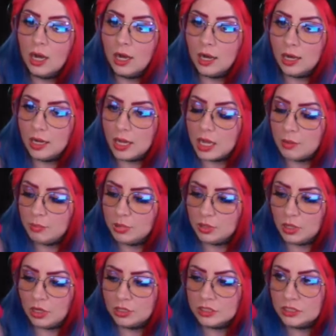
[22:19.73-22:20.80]
he
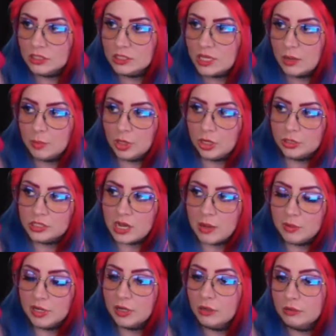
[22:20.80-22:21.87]
belonged in this game a long time
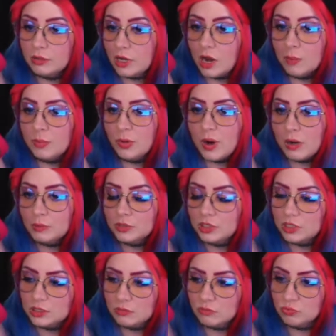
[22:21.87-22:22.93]
ago. The copyright was
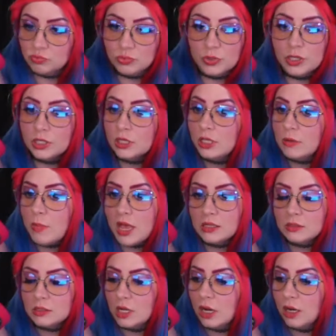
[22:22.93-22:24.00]
just really
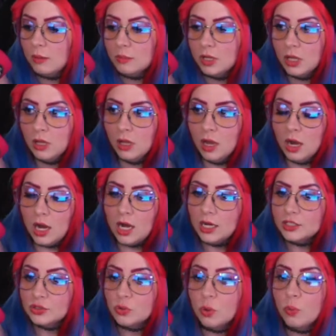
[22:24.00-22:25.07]
messed up.
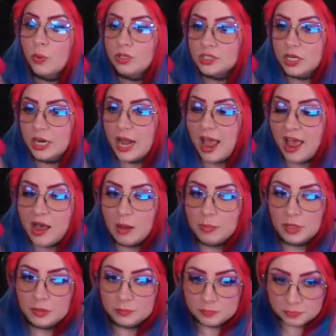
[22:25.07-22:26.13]
So it wasn't gonna
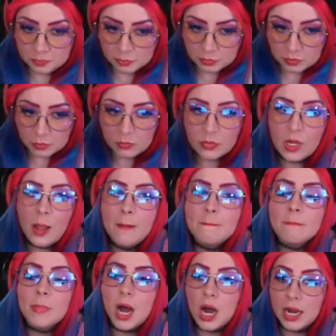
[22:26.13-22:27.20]
happen.
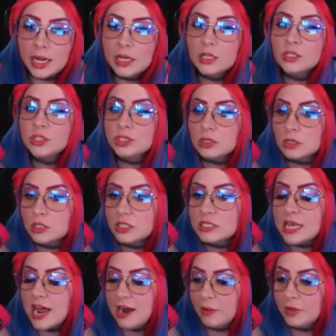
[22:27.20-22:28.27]
My concern is
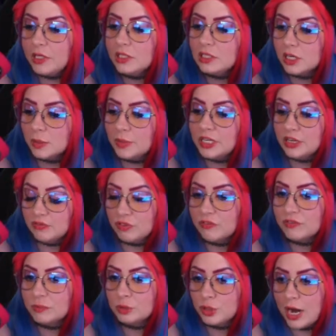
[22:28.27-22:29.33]
how he's going to be different
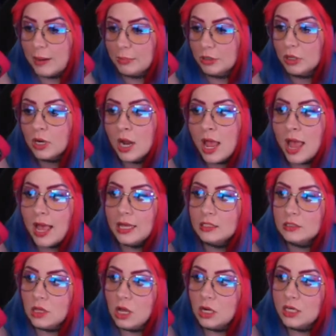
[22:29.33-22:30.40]
from Trapper. As
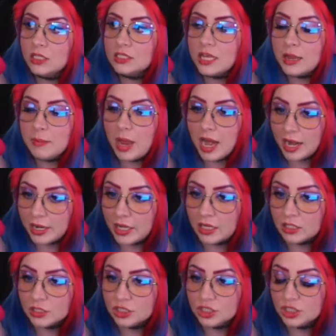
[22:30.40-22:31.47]
long as they
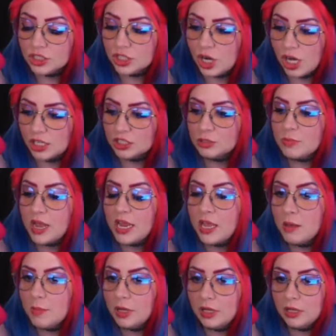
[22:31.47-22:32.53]
manage to not just make
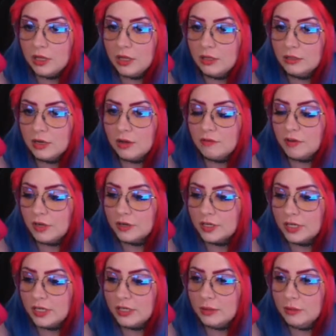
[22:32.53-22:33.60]
him a
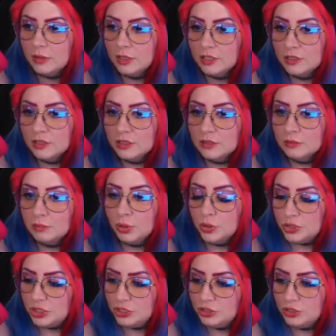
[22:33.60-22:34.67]
very
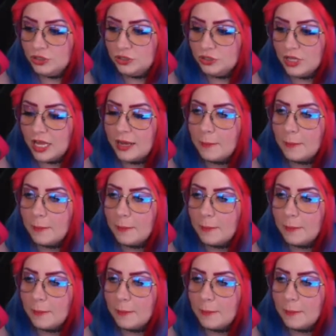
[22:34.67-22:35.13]
push, like,